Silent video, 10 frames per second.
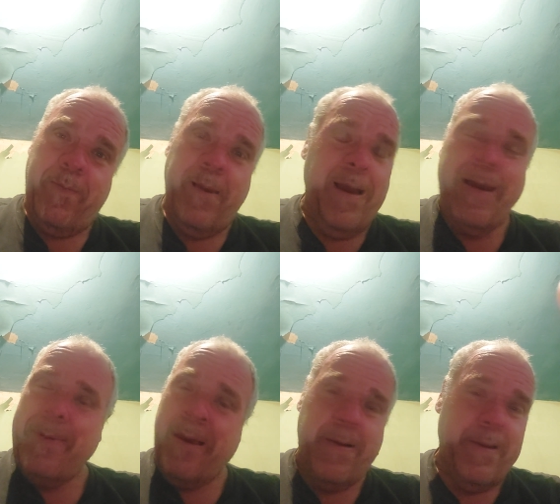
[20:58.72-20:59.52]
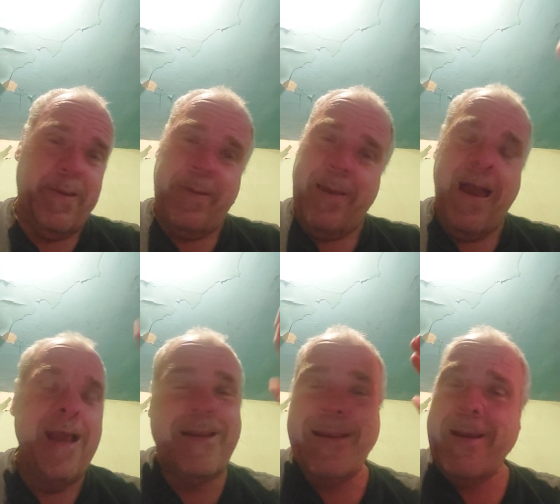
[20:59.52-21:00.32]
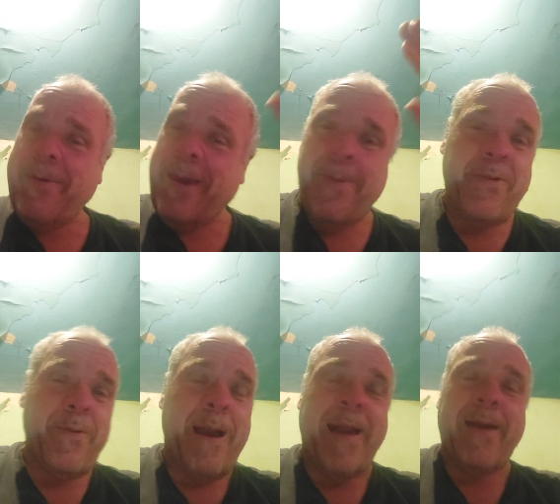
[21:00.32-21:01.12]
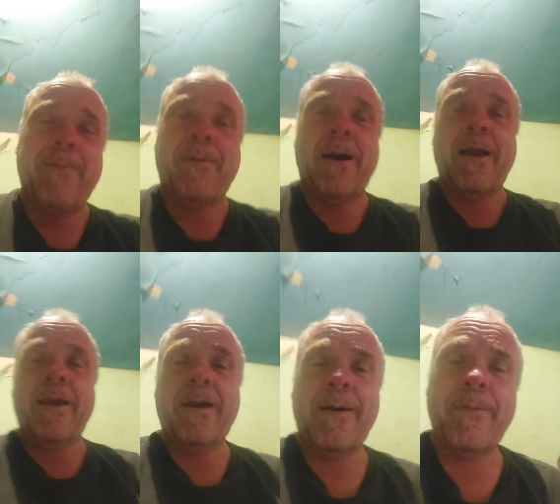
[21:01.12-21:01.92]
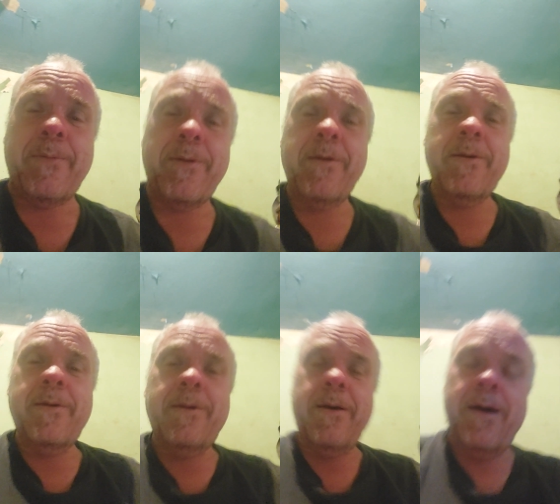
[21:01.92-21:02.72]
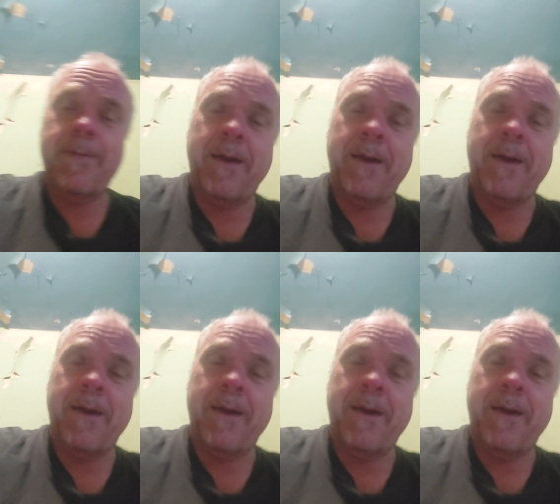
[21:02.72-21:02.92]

I gotta be honest, I never keep track of my um, of